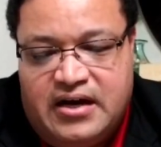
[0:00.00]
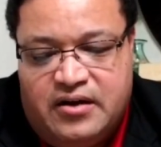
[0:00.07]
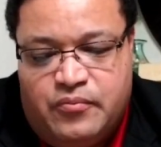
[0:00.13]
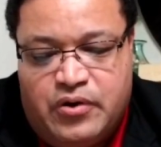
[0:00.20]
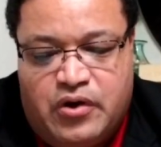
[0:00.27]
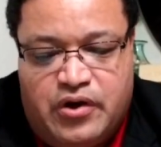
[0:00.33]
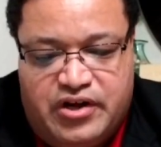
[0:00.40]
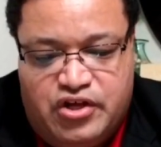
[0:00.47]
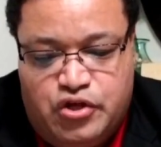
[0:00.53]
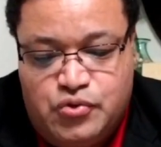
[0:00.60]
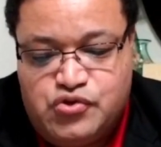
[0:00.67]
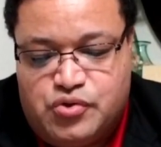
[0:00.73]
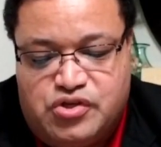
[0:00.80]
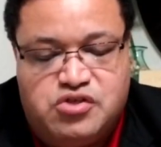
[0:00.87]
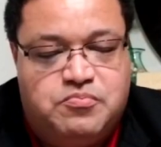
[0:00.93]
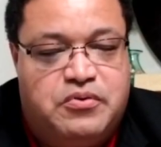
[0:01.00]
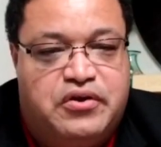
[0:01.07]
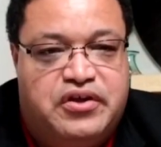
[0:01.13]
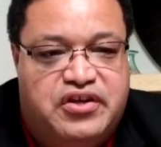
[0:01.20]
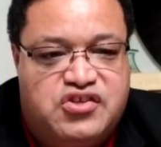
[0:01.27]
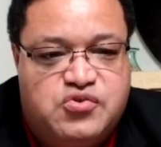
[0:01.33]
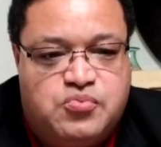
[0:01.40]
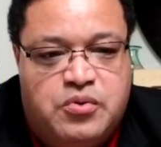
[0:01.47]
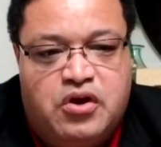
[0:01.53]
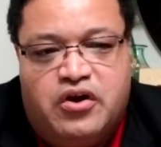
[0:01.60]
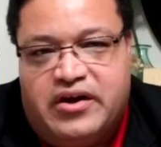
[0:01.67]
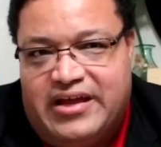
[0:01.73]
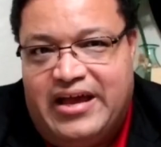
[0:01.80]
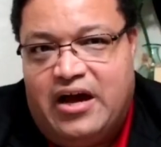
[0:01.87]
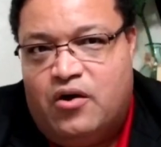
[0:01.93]
regarding user experience,
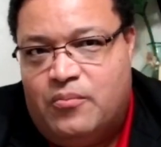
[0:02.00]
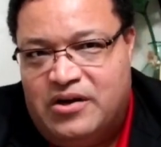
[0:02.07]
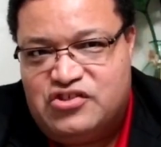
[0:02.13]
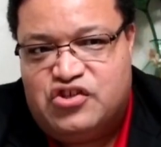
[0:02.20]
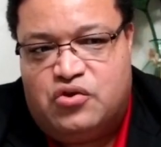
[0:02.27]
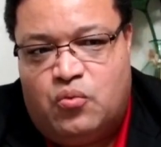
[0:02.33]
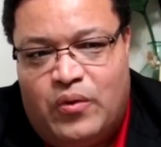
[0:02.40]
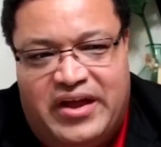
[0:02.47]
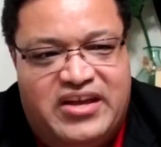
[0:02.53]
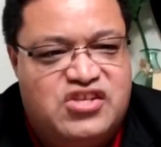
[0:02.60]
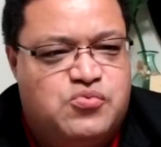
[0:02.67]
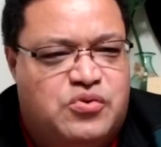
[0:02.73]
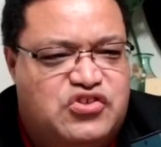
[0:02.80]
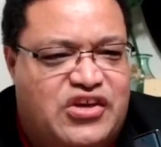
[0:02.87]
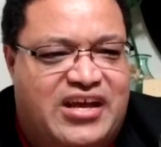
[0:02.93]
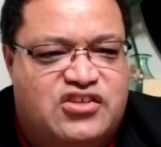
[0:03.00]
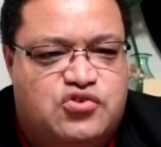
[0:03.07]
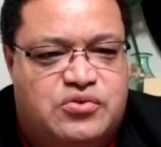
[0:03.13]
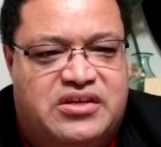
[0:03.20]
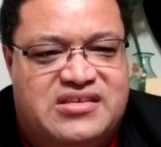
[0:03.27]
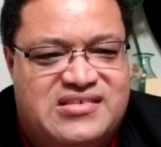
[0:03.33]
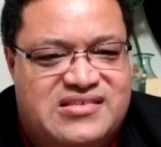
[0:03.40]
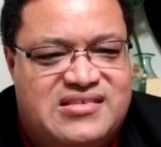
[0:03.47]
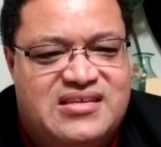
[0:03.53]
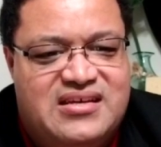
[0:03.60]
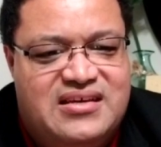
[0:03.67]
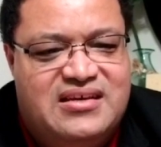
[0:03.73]
regarding how much it weighs, which actually it's